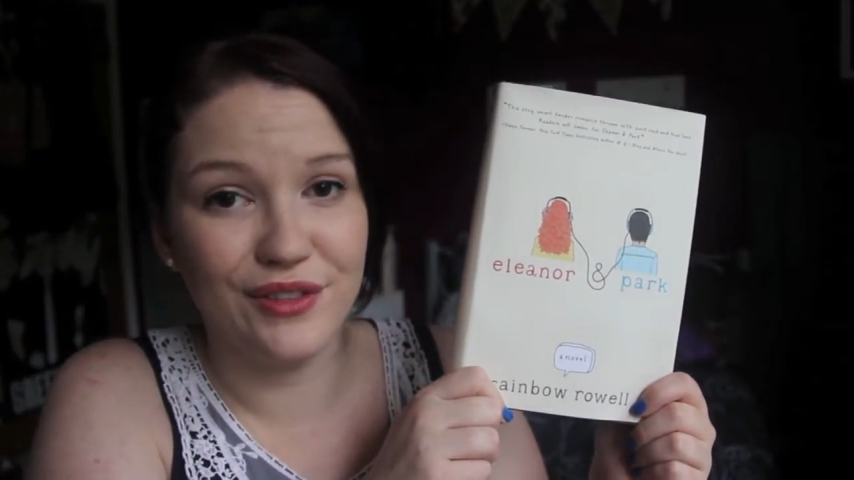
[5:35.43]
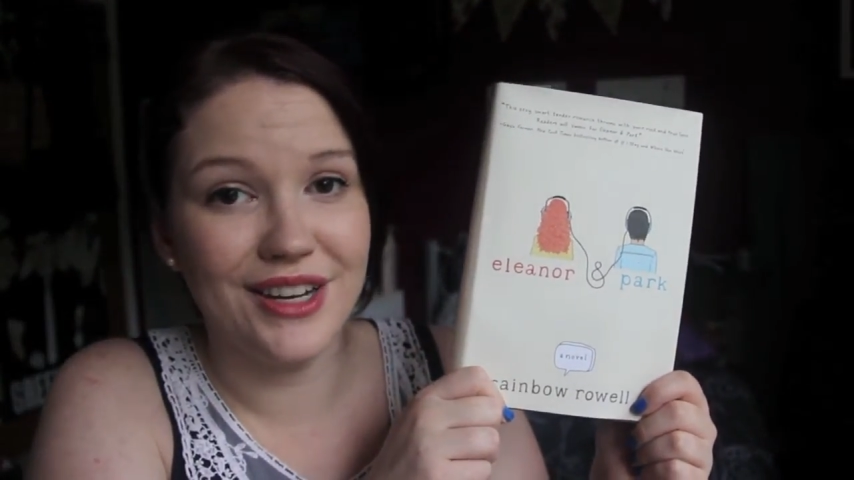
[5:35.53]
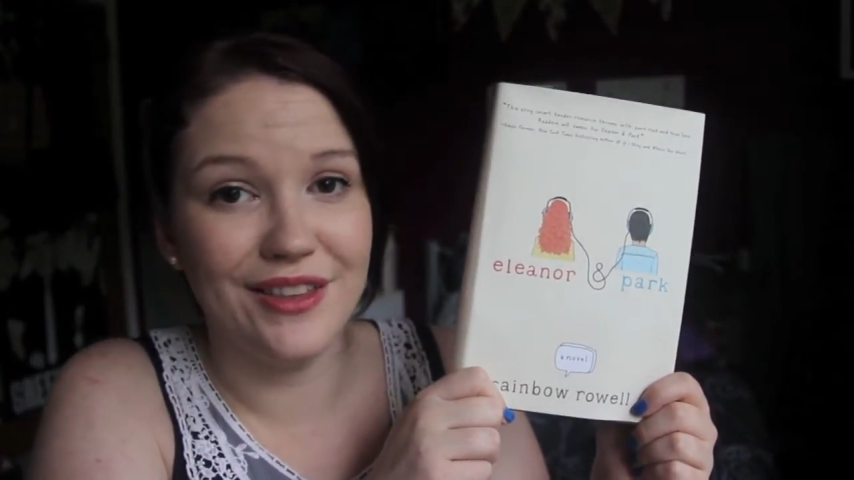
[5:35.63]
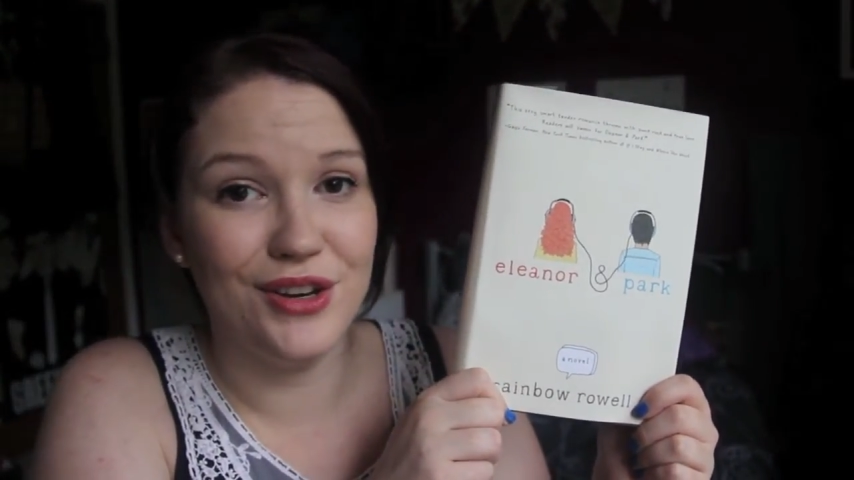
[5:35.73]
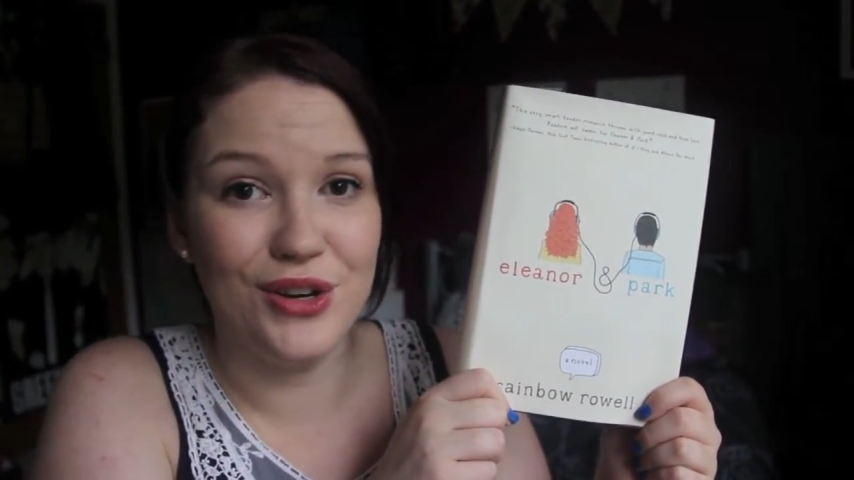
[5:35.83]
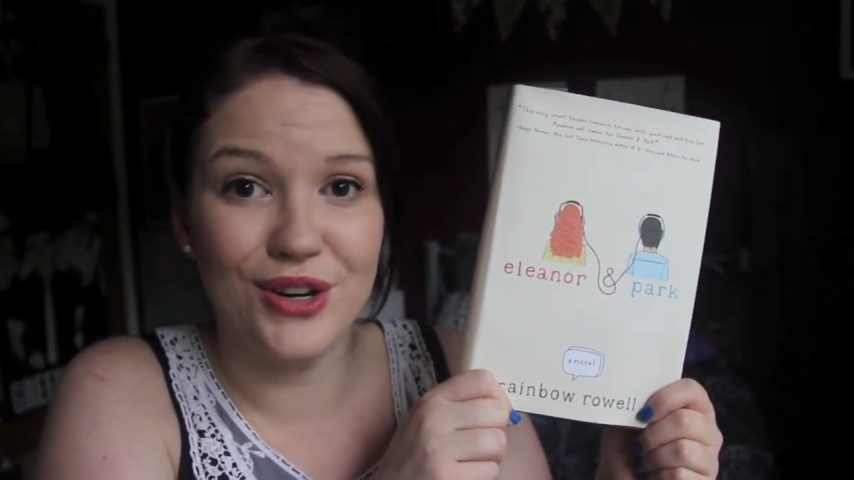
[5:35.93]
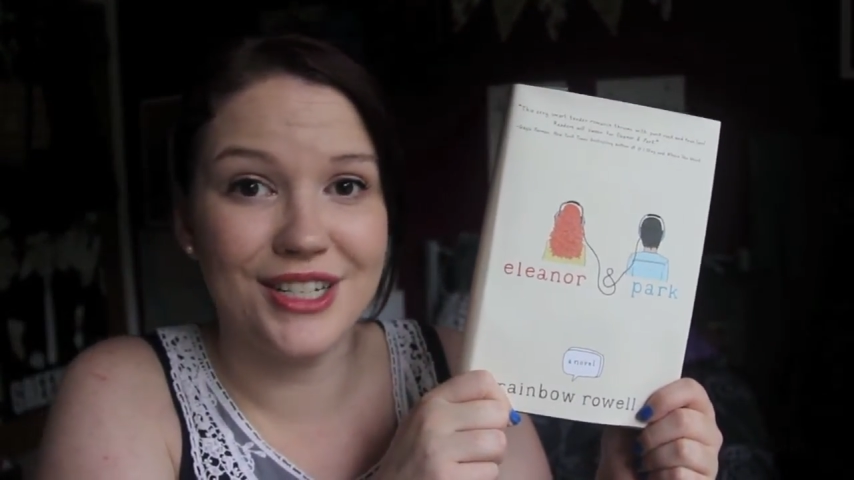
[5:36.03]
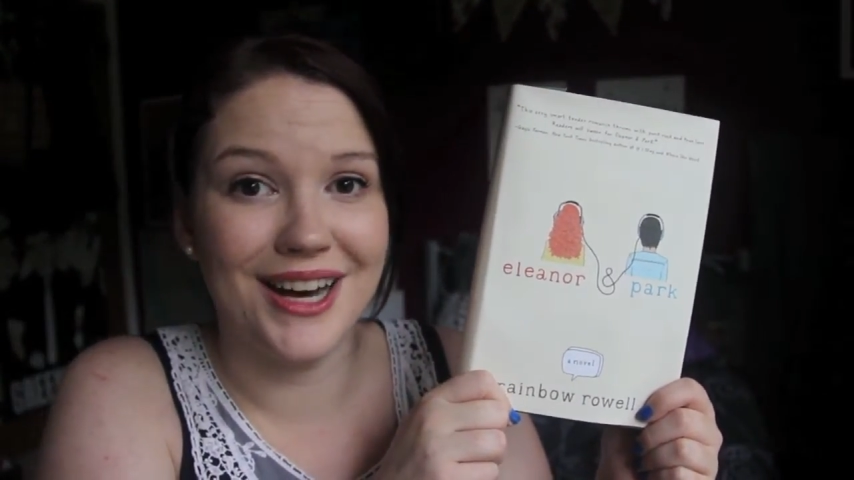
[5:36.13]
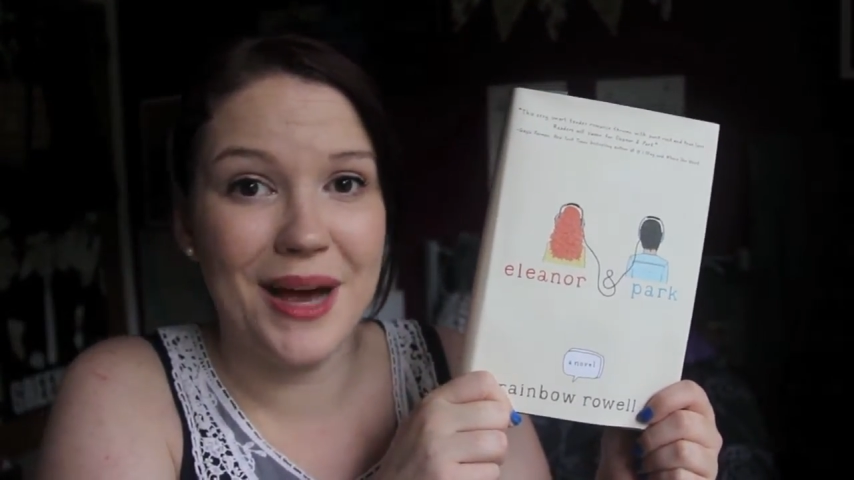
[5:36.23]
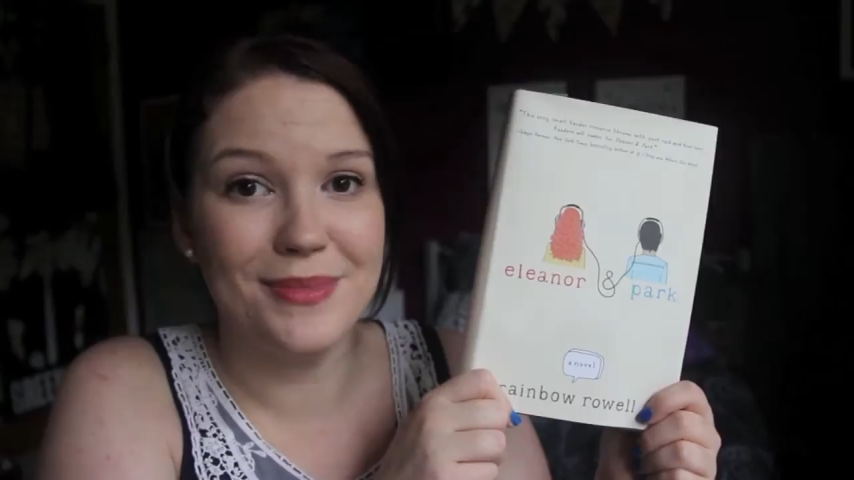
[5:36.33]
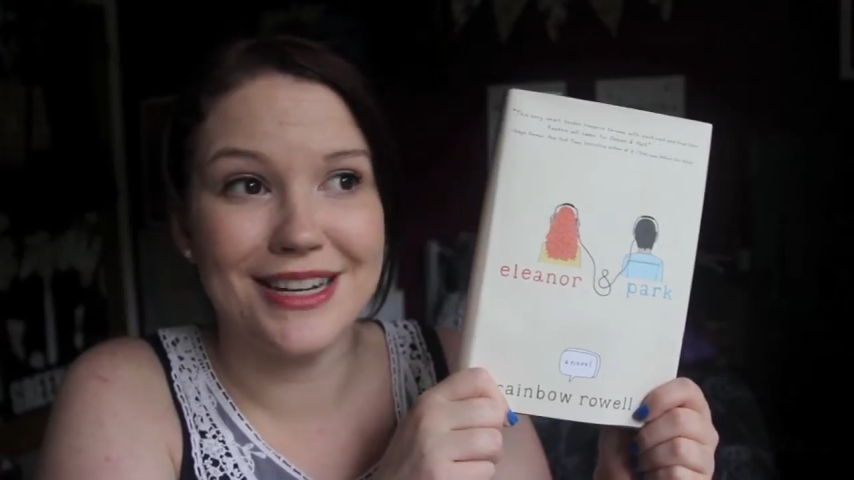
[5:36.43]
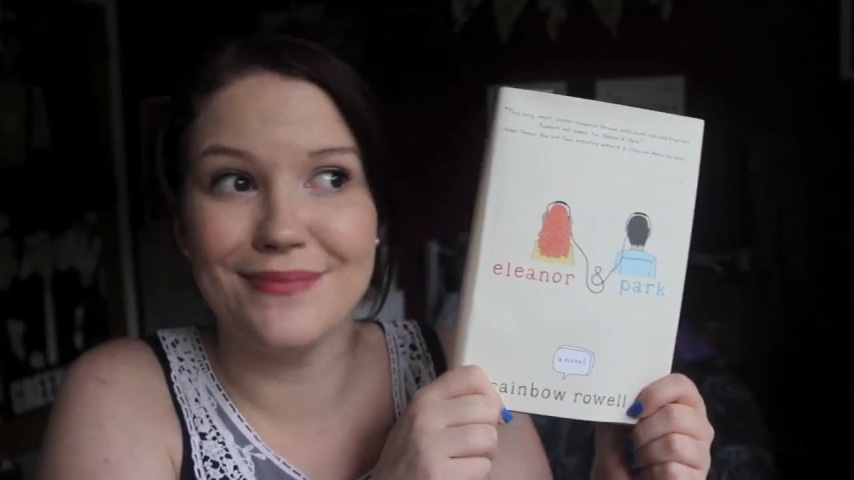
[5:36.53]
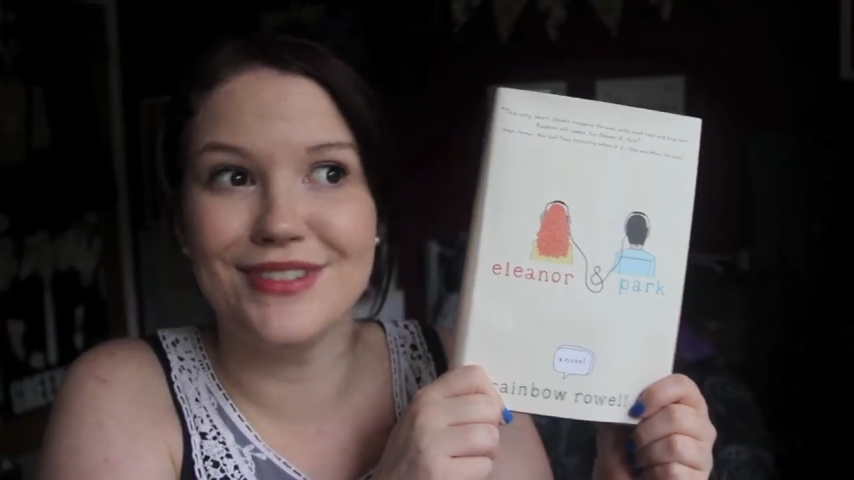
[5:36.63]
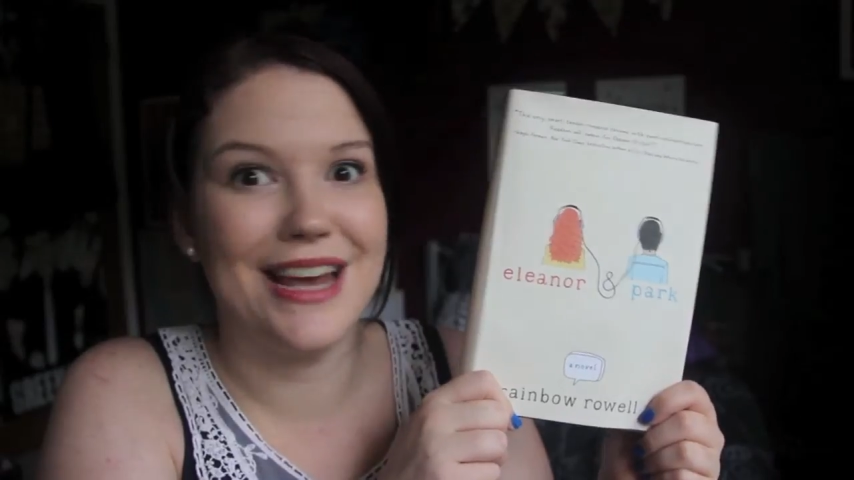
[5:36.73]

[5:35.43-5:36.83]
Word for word: it in the New York Times and I'm